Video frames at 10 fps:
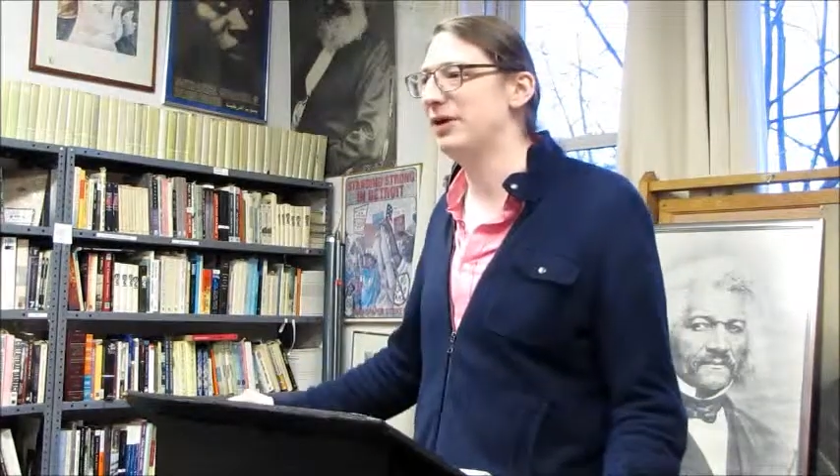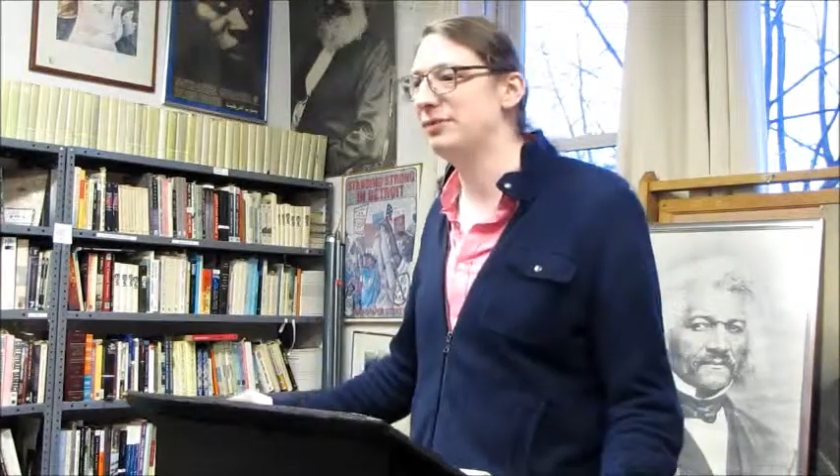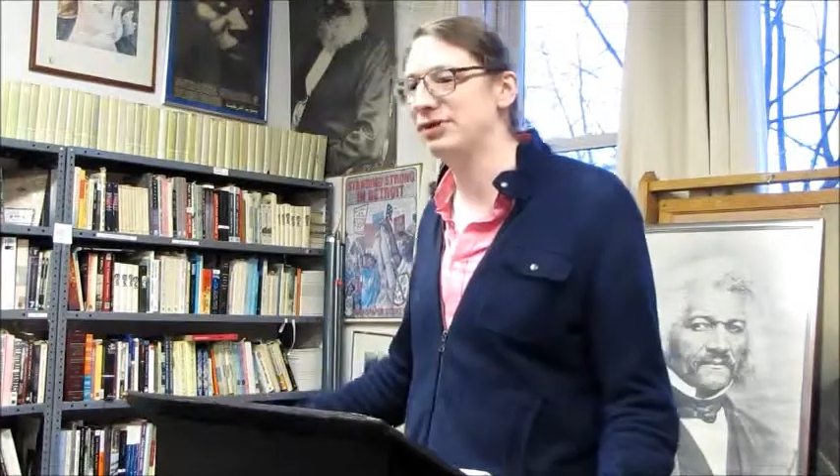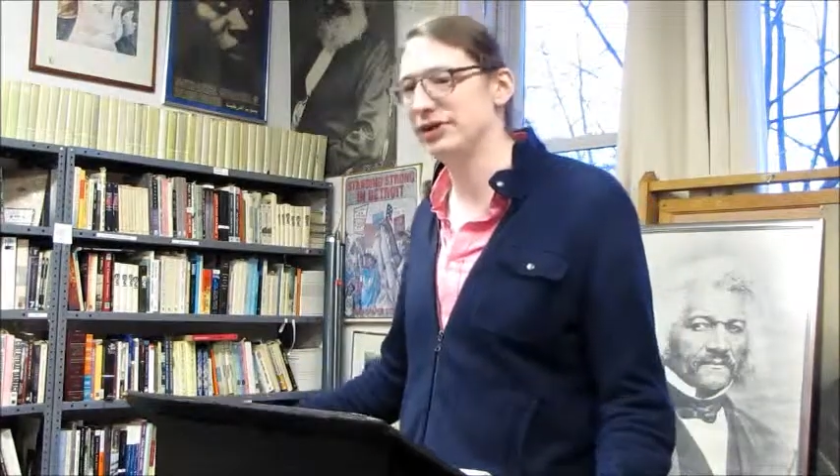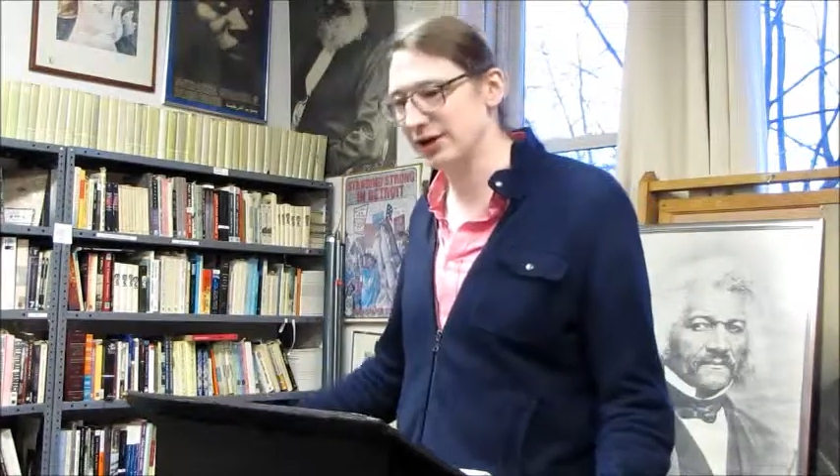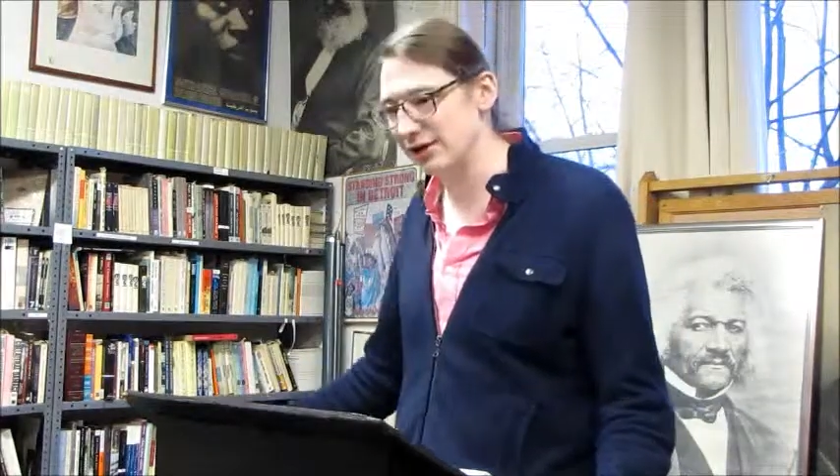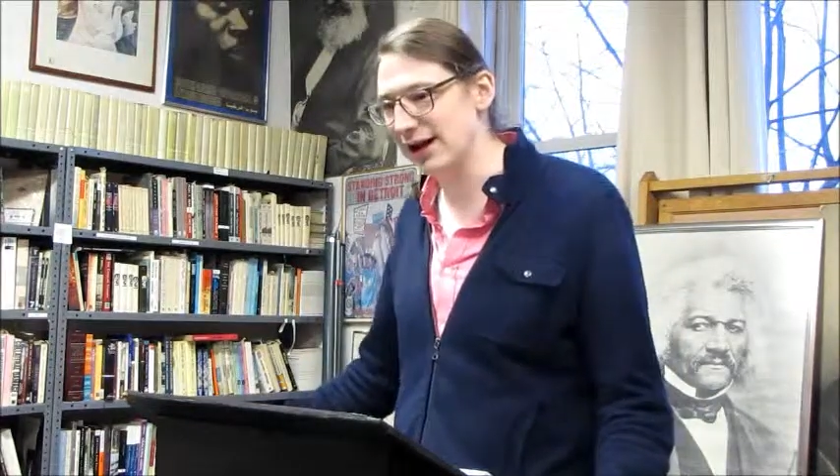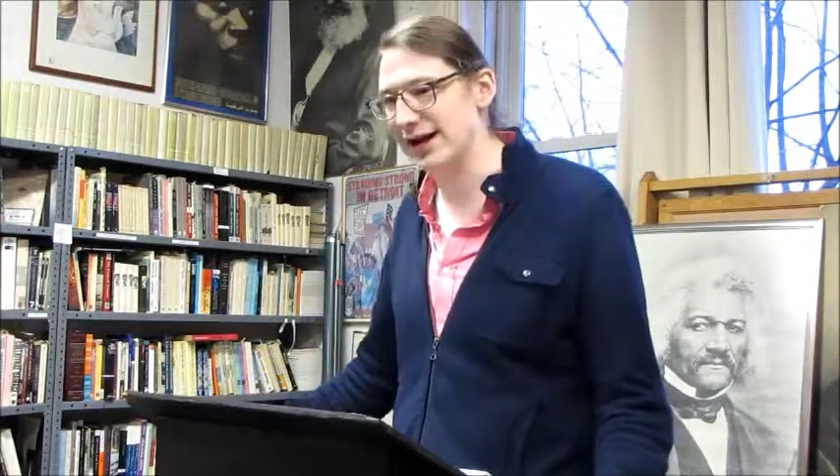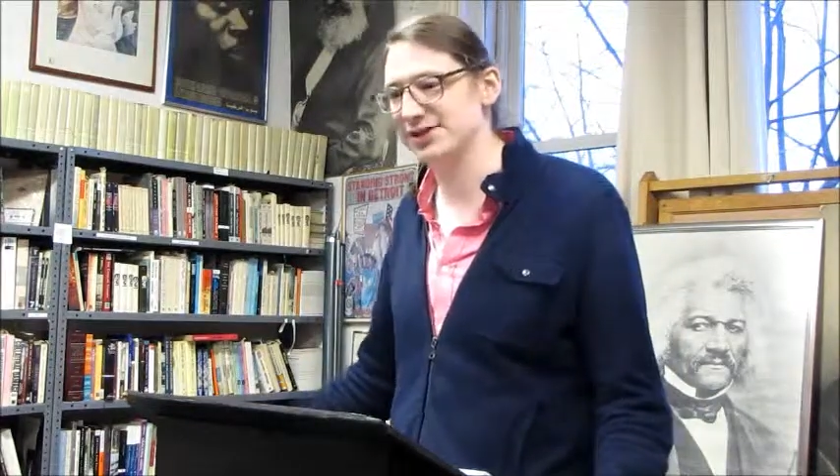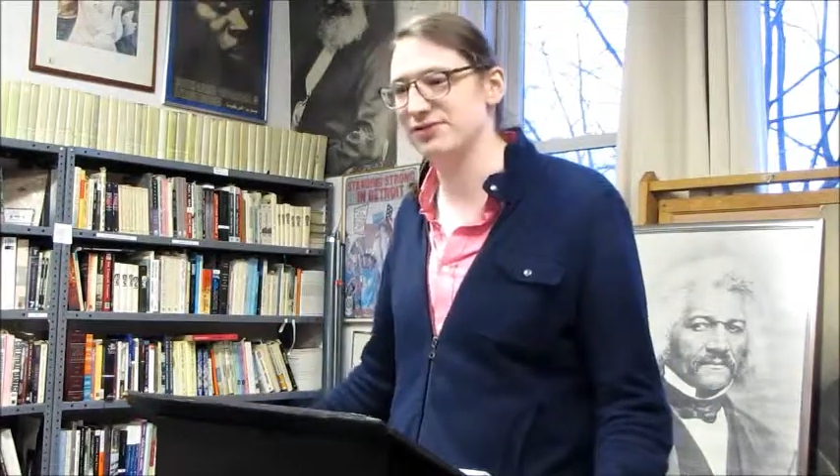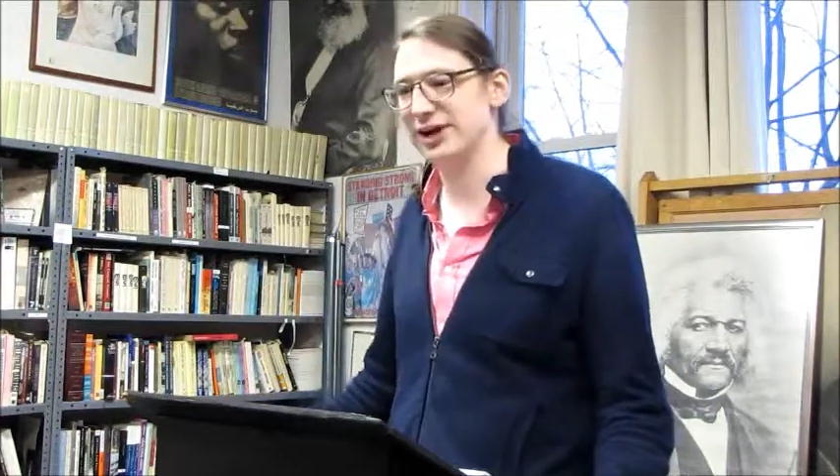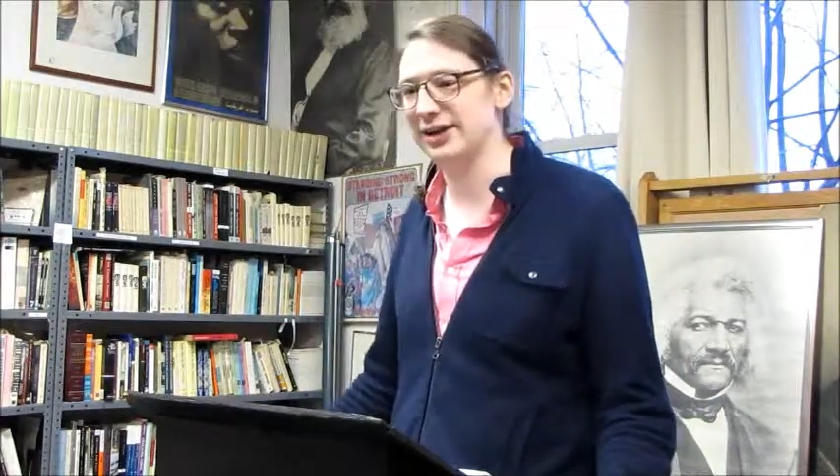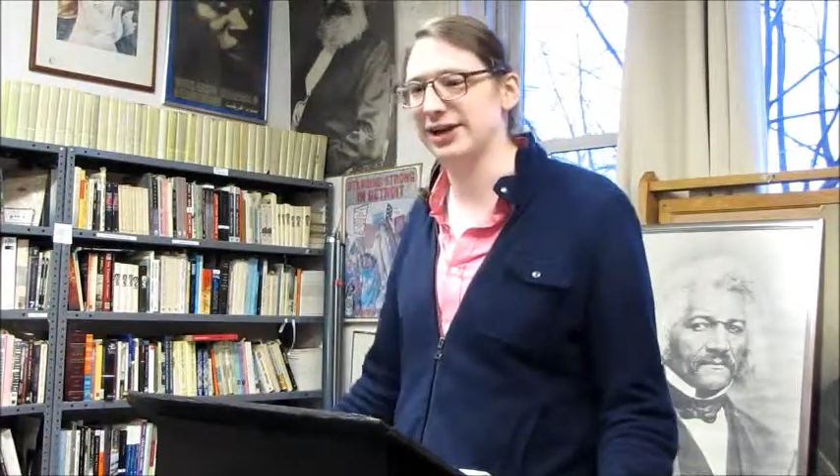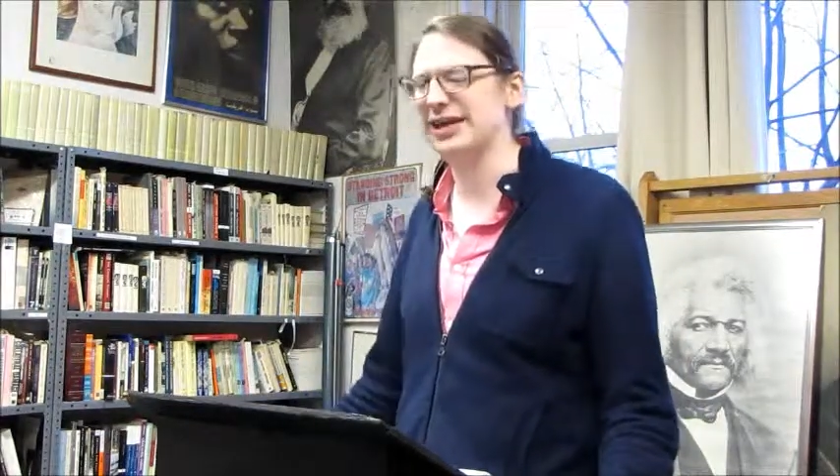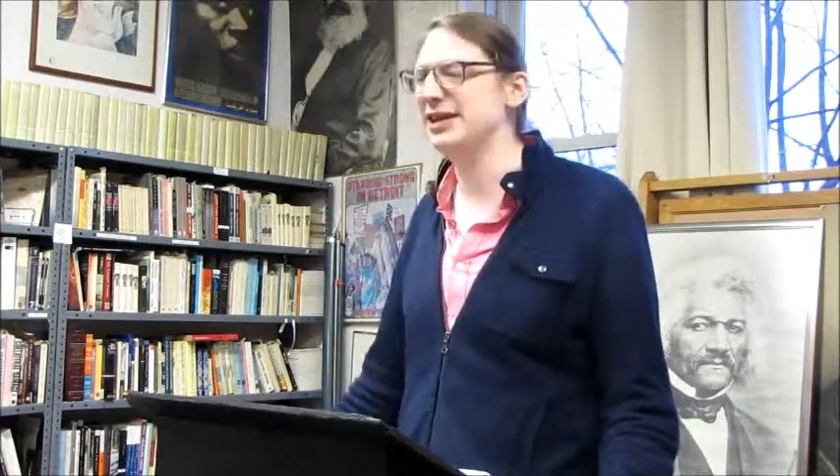maybe during class, right?